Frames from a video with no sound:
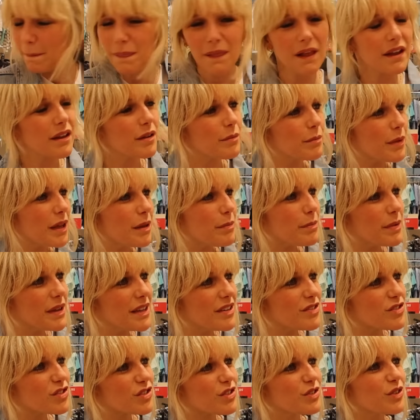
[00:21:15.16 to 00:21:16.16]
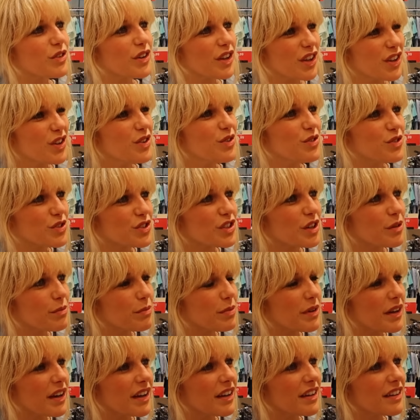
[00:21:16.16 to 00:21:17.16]
not such a big jumper
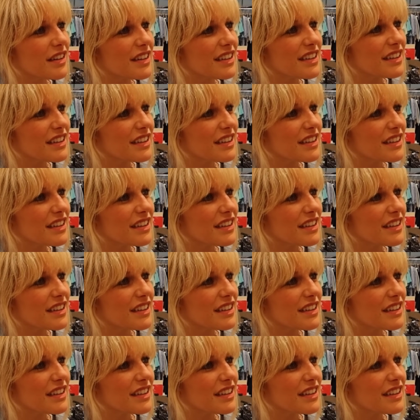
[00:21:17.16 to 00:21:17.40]
or a